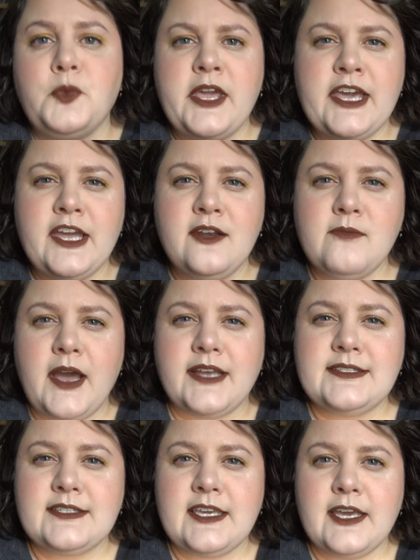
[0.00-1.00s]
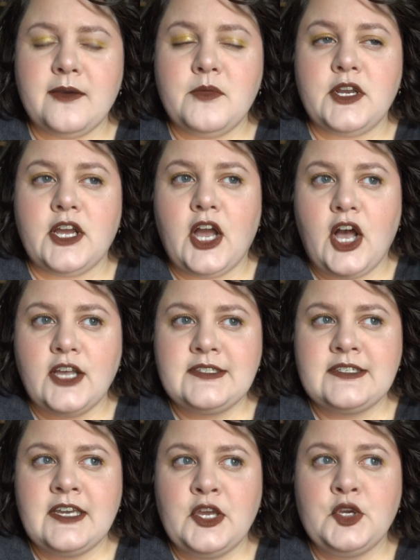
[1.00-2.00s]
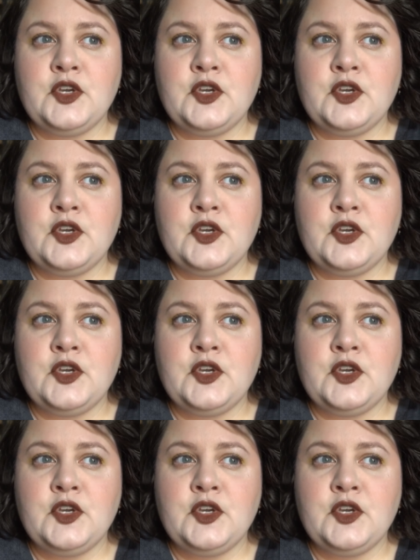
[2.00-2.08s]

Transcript: Weekend by C.M. Nacosta,